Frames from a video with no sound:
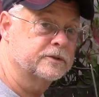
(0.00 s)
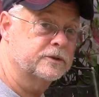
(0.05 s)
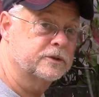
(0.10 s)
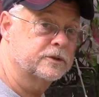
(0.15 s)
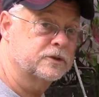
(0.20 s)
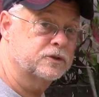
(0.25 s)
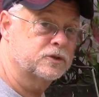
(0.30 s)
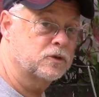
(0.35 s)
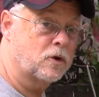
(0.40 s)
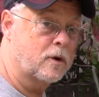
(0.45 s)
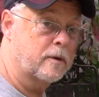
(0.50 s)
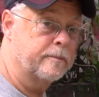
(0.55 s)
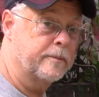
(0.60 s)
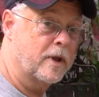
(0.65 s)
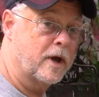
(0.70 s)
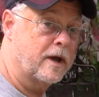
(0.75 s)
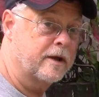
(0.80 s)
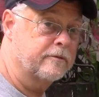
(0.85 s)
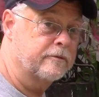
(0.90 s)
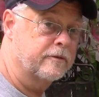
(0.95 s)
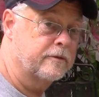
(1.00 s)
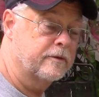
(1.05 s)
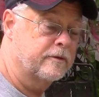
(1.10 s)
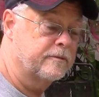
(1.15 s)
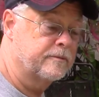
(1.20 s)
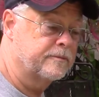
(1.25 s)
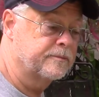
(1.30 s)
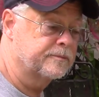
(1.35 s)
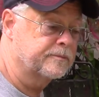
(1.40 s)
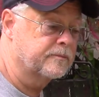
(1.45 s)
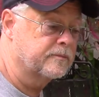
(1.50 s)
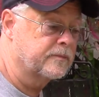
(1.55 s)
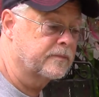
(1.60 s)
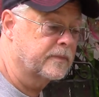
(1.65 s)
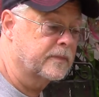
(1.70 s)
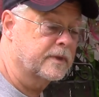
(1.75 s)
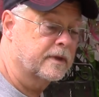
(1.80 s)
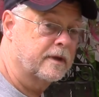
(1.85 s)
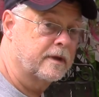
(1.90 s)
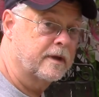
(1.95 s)
with this good sharp knife,
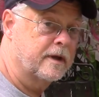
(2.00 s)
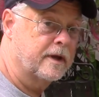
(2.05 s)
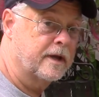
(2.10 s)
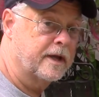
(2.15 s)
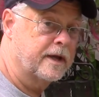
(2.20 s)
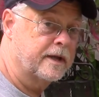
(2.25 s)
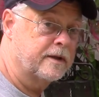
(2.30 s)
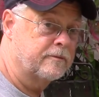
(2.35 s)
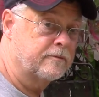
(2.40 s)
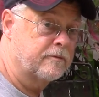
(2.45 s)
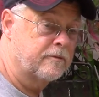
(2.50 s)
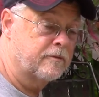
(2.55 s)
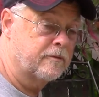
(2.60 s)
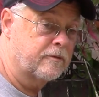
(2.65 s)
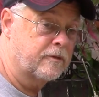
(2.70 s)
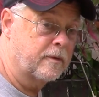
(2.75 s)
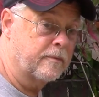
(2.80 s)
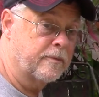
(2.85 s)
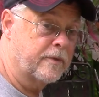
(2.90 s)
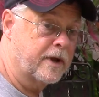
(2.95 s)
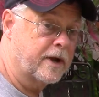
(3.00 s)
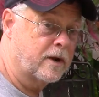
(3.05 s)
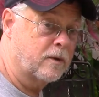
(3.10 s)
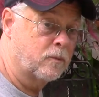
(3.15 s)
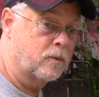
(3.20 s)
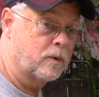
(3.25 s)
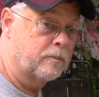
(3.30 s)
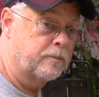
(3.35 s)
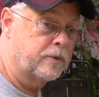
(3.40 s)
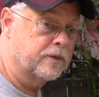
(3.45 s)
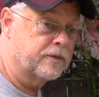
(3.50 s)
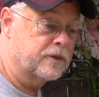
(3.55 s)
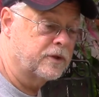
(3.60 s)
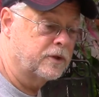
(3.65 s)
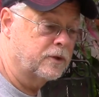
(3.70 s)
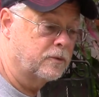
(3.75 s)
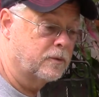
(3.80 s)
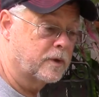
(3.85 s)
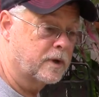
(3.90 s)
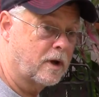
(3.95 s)
and from there we'll
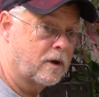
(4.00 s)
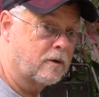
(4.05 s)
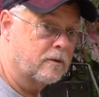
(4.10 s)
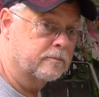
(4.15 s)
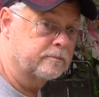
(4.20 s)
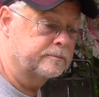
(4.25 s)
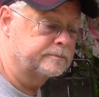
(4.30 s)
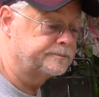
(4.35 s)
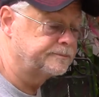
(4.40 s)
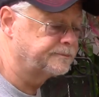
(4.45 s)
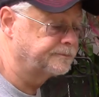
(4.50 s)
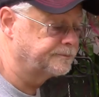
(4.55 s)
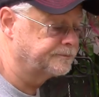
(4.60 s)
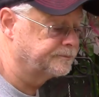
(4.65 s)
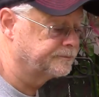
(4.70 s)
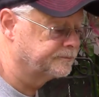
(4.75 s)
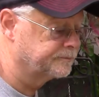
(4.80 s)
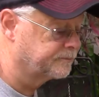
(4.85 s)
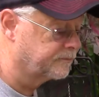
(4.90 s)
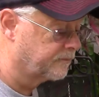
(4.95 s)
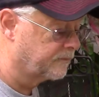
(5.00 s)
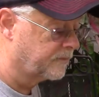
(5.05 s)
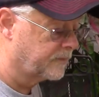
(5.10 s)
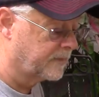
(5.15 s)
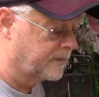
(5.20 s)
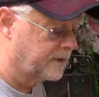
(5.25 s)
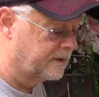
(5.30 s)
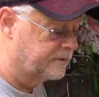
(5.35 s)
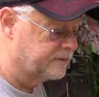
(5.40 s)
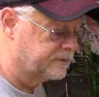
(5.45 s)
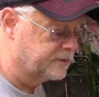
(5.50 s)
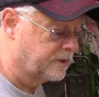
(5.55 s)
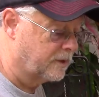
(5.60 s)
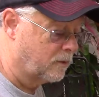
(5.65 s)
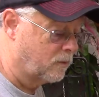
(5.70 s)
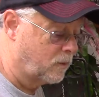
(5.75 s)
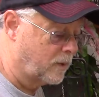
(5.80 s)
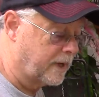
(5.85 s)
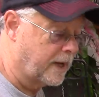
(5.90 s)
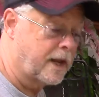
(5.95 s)
put the new one on.
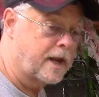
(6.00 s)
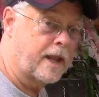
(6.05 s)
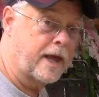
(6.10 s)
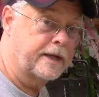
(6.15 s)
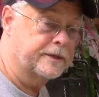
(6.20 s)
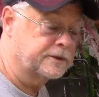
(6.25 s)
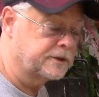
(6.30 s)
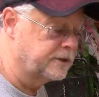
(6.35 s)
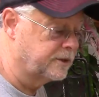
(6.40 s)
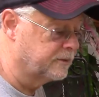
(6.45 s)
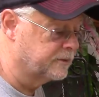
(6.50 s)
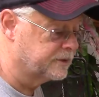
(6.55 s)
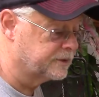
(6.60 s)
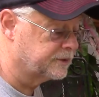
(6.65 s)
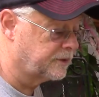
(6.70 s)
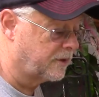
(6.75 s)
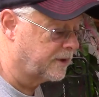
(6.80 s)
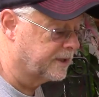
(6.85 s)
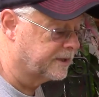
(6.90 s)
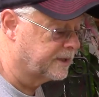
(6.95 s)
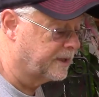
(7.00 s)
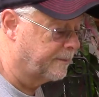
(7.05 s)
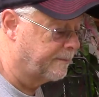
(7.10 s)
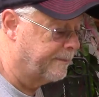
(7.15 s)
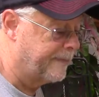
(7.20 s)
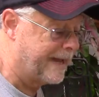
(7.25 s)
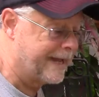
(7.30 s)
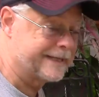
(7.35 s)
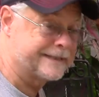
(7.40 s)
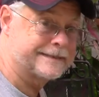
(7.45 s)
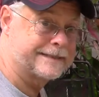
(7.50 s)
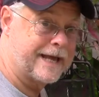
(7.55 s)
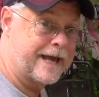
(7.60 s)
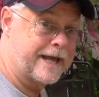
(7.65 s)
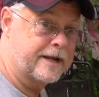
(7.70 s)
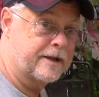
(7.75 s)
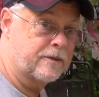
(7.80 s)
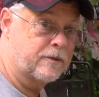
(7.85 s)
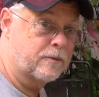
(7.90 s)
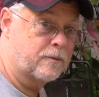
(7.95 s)
So what I like to do is start at the
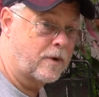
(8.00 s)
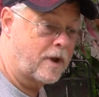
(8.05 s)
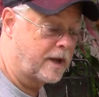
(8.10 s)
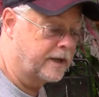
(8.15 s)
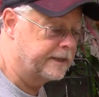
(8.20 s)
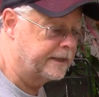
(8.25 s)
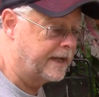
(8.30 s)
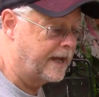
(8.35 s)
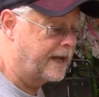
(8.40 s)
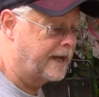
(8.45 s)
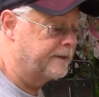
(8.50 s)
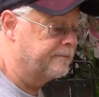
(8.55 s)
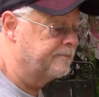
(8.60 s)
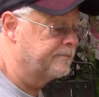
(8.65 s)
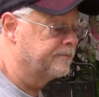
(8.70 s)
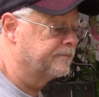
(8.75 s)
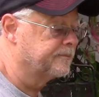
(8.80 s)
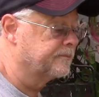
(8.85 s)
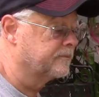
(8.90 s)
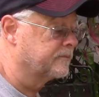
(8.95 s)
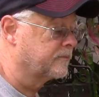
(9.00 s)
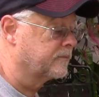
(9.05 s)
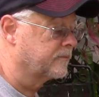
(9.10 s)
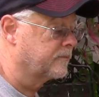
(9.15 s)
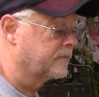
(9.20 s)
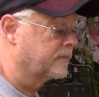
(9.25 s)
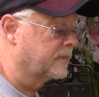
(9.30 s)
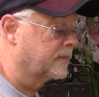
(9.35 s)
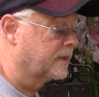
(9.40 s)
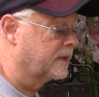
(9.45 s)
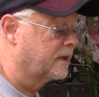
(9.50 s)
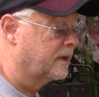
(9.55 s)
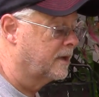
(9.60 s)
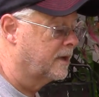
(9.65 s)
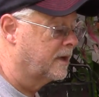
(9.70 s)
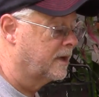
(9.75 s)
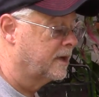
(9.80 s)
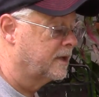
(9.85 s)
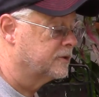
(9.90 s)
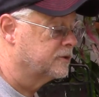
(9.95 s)
back side of the rod guide
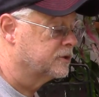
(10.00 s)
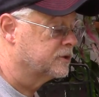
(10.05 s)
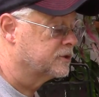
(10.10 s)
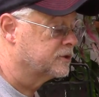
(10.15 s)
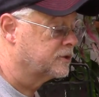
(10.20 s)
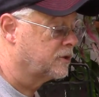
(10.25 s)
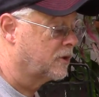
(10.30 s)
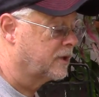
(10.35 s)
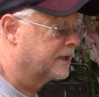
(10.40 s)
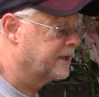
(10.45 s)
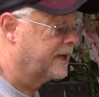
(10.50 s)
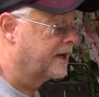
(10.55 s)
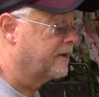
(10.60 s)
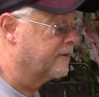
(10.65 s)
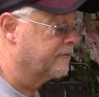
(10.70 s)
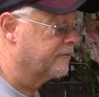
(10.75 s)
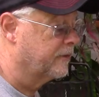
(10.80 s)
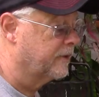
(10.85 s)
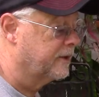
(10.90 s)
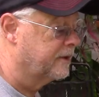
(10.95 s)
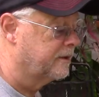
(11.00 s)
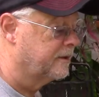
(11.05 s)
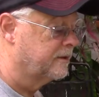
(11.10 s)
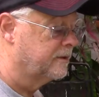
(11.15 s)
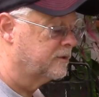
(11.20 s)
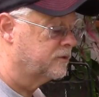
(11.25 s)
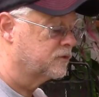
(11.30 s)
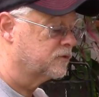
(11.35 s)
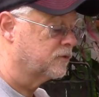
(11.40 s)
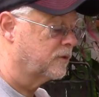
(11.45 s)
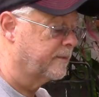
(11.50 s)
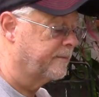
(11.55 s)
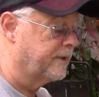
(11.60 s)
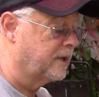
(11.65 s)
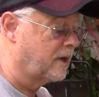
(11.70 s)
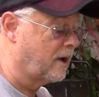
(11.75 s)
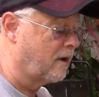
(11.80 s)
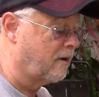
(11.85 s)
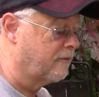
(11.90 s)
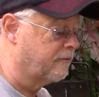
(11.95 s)
and just start carefully
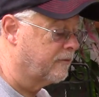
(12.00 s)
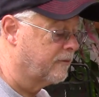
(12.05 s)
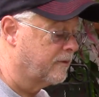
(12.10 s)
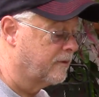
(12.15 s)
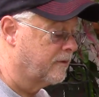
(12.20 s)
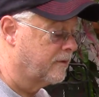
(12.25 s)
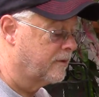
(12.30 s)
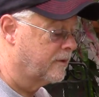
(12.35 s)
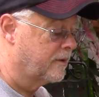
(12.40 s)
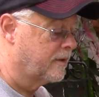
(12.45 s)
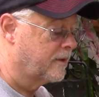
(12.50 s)
trimming off